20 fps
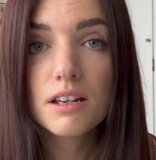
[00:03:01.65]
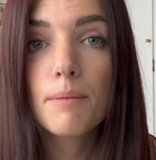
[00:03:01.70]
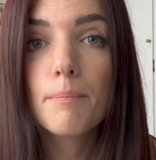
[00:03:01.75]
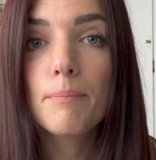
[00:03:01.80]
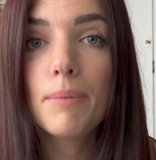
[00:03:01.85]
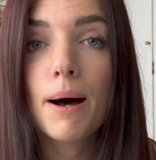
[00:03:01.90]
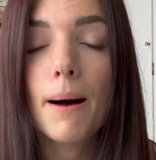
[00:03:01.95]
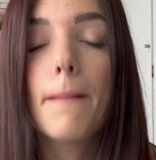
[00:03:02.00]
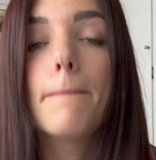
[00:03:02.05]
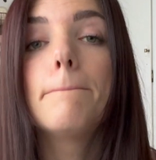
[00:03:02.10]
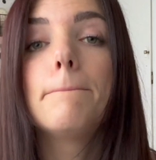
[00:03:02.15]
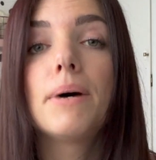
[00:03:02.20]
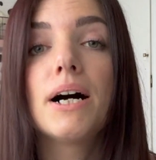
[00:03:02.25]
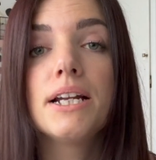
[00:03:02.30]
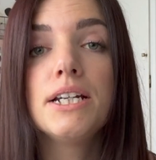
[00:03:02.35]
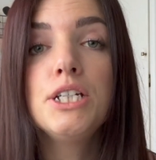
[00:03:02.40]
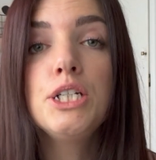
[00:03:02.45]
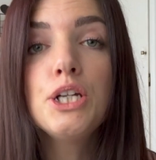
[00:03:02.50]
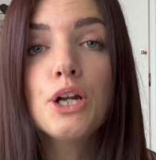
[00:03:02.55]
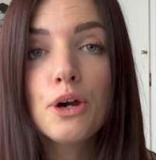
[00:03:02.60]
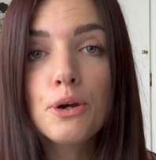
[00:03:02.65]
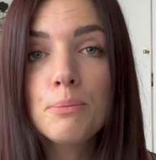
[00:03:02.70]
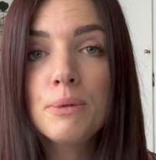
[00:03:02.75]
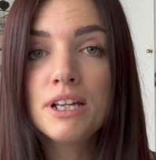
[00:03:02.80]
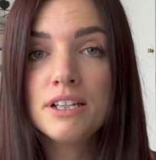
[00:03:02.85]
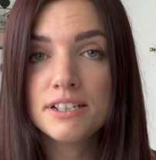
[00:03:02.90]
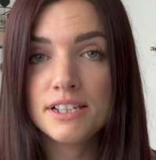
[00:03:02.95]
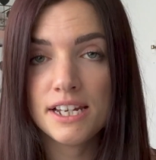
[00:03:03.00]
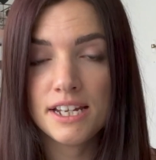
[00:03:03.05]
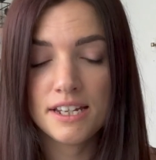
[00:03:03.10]
but by no
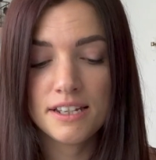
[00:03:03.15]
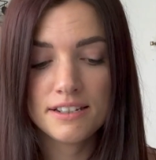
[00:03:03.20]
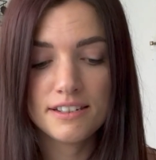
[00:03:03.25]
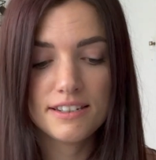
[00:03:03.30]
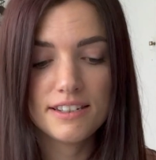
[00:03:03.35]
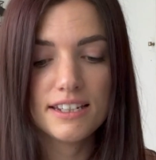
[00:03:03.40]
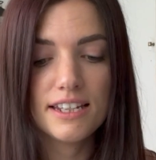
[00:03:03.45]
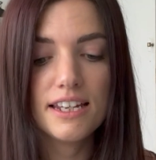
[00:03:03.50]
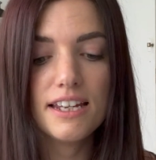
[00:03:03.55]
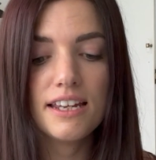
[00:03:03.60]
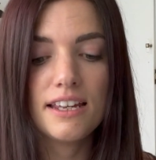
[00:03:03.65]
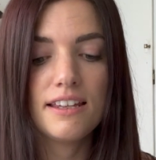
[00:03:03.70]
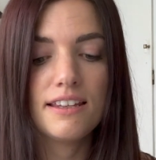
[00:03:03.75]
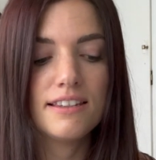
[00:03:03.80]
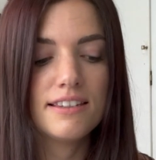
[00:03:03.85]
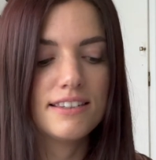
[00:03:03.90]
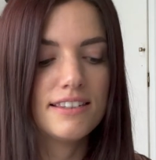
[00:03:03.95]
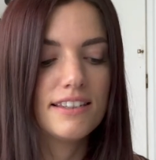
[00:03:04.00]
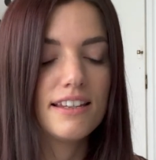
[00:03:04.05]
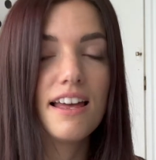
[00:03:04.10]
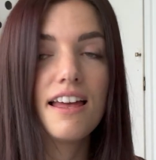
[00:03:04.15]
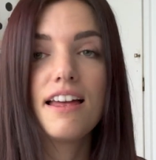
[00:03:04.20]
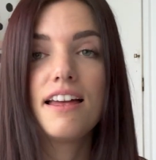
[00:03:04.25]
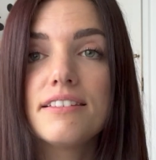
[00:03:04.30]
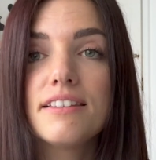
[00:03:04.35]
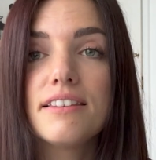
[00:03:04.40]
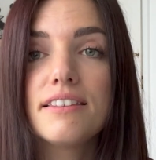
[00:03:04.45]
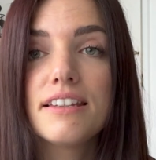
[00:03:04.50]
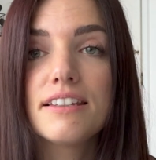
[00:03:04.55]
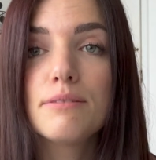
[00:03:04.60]
means least, is
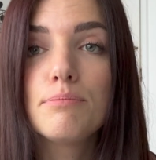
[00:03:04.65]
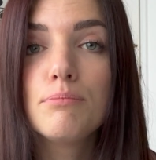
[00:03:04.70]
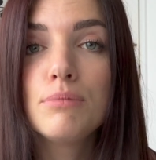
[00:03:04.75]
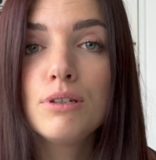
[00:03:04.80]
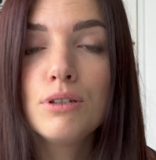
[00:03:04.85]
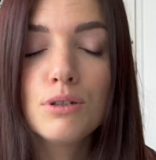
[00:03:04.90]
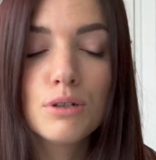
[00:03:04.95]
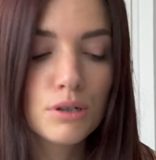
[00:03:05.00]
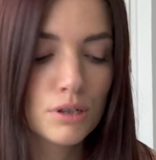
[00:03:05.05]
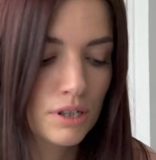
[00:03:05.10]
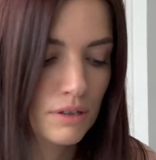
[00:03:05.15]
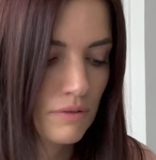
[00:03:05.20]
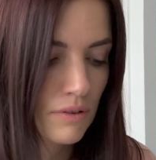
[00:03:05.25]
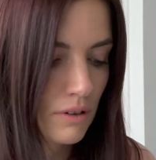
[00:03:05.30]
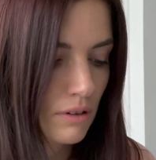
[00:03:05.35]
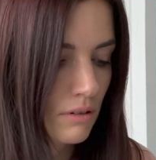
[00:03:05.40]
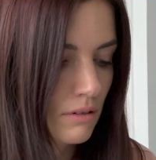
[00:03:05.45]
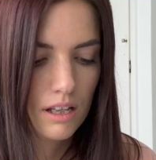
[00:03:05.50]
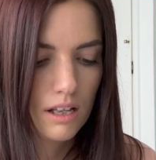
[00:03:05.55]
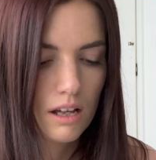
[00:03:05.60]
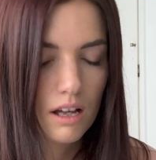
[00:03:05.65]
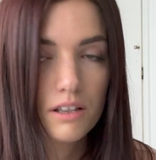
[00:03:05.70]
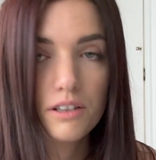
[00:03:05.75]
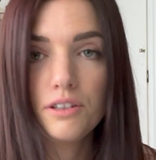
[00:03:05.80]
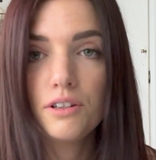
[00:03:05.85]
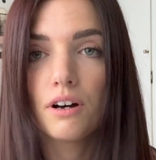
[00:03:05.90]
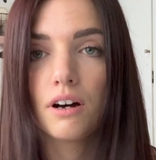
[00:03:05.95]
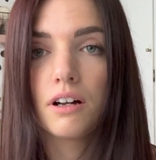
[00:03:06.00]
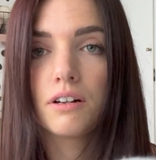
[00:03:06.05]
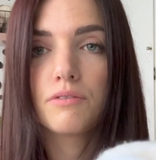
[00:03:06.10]
this beautiful
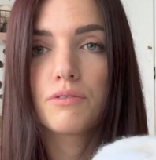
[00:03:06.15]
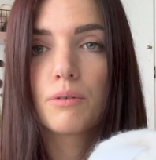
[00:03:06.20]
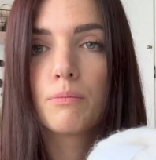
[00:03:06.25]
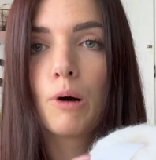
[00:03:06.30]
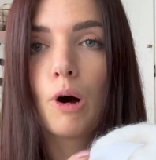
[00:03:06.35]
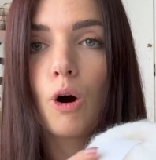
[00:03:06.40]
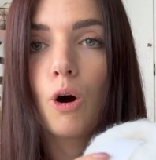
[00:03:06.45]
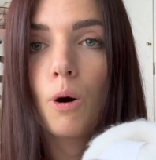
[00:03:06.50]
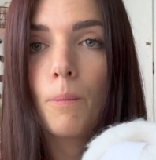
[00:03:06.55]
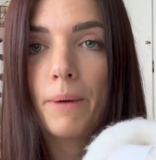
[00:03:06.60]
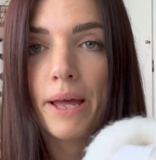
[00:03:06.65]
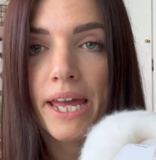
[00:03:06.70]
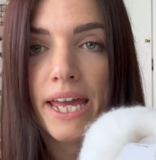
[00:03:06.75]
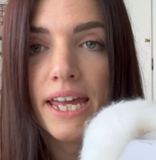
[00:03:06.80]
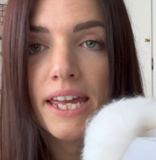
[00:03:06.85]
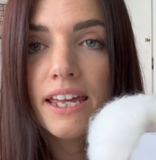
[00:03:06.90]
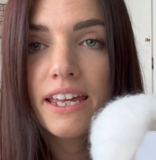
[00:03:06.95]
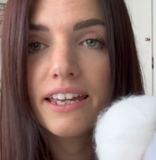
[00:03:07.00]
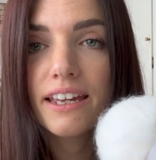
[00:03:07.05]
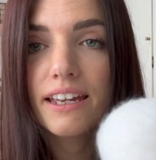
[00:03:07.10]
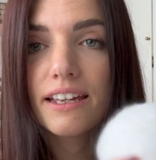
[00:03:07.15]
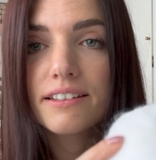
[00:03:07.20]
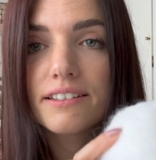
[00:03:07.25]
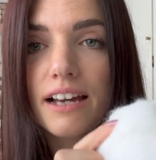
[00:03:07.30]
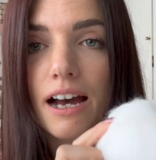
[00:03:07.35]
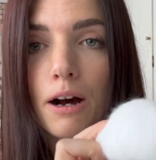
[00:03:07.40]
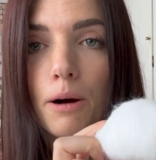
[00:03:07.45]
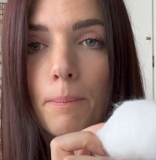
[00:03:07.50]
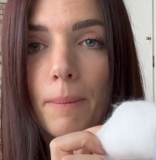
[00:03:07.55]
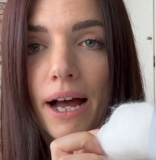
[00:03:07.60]
yarn from Hobbii. It's
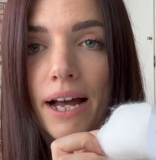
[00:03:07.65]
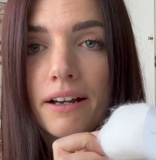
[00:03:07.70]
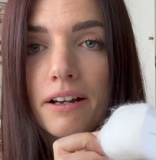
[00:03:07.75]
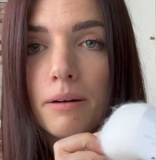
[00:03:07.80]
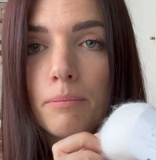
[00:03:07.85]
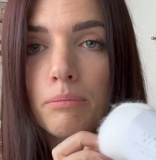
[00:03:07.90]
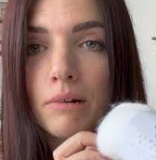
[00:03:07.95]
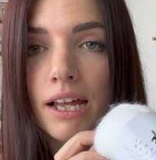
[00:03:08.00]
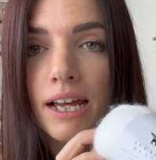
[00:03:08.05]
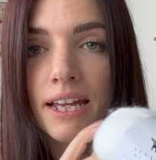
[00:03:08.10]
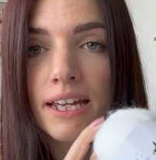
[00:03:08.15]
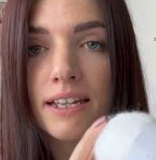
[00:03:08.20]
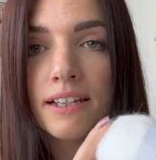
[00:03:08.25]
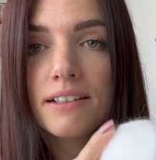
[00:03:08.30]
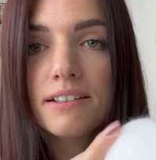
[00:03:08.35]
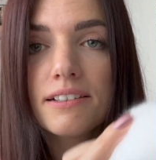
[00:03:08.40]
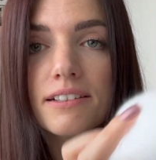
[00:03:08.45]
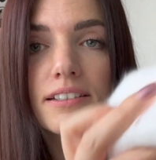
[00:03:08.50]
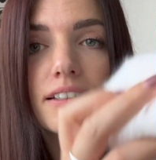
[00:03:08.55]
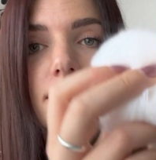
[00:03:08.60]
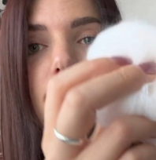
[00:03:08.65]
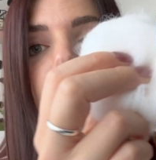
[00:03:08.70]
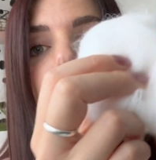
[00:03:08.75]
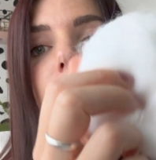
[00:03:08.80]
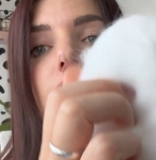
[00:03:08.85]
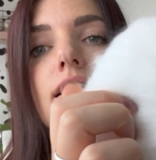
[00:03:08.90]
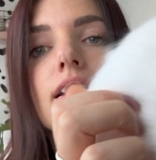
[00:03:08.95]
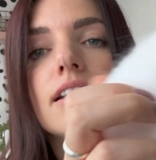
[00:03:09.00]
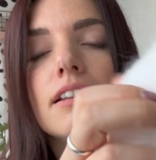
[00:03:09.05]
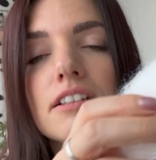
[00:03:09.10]
Alpaca Blaze.
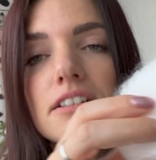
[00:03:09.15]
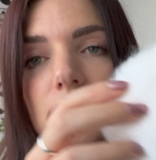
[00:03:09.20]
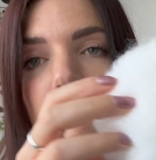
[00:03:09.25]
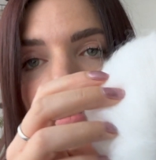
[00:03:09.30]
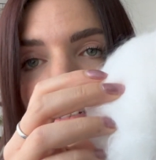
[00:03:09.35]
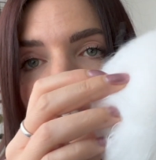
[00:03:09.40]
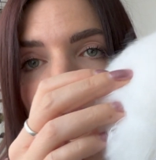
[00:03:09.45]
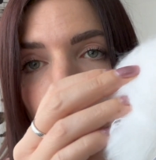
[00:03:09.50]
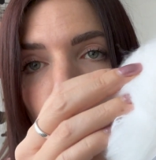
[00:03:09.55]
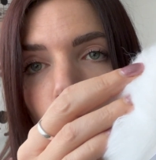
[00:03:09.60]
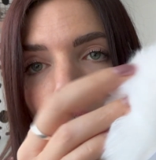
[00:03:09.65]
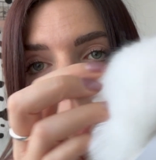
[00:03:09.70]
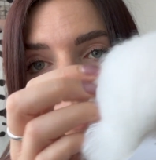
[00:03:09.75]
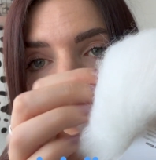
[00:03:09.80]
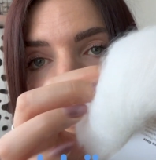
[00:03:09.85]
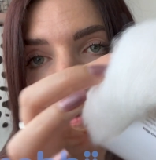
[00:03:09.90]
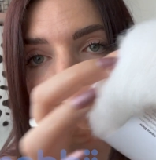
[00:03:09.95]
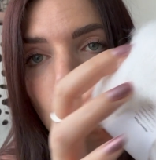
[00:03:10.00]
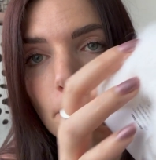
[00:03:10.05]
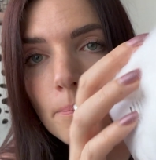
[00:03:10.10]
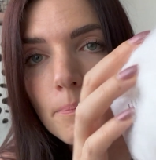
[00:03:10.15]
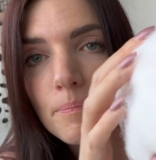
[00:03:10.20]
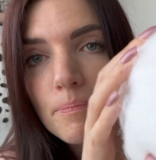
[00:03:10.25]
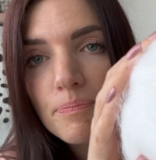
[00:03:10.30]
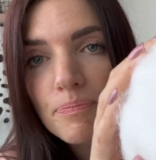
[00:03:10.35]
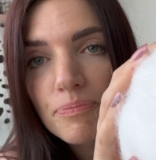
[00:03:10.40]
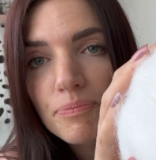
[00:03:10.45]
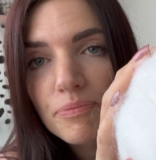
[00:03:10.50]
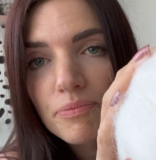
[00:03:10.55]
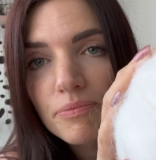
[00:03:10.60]
This is the white one,
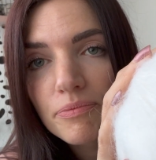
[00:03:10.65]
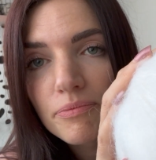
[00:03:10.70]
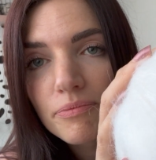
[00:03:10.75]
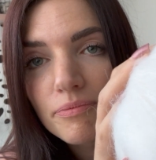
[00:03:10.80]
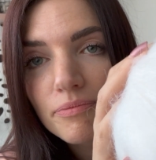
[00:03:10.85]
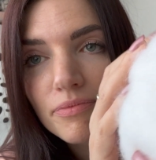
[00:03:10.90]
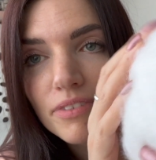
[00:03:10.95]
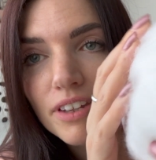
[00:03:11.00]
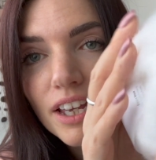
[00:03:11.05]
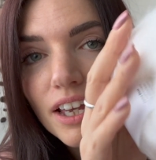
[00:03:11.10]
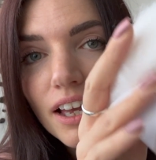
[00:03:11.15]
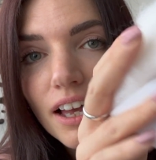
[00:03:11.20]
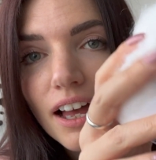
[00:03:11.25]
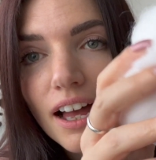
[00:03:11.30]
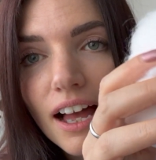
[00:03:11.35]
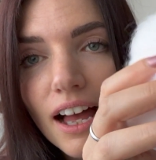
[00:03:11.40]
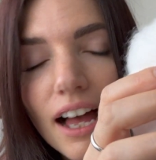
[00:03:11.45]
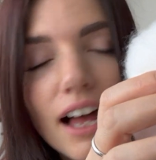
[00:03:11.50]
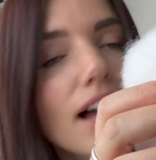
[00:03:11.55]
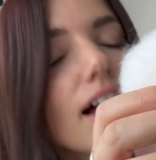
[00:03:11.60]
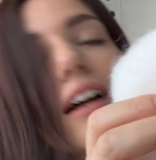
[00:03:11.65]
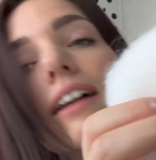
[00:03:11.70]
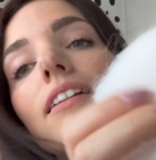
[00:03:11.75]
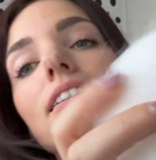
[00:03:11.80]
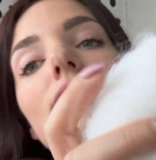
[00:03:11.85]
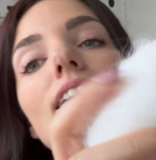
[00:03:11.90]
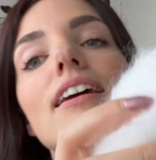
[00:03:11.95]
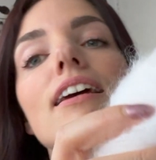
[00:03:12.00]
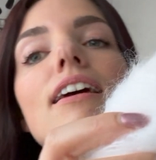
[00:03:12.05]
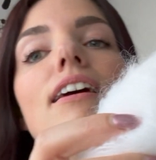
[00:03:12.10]
and
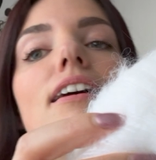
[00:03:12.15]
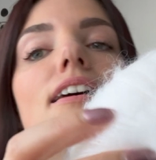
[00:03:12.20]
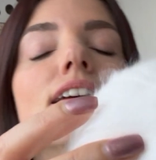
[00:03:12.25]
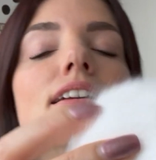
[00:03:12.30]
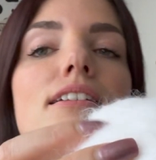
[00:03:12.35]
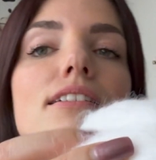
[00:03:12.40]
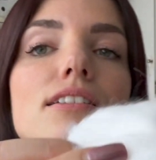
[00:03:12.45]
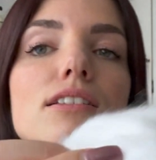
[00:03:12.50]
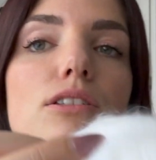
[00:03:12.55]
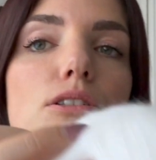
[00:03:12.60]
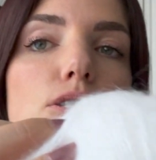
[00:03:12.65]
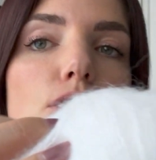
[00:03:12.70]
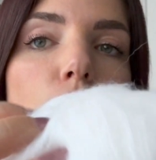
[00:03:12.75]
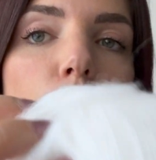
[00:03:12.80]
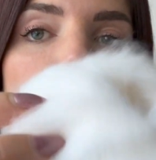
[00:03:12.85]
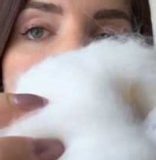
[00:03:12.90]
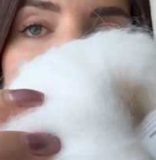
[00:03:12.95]
it is so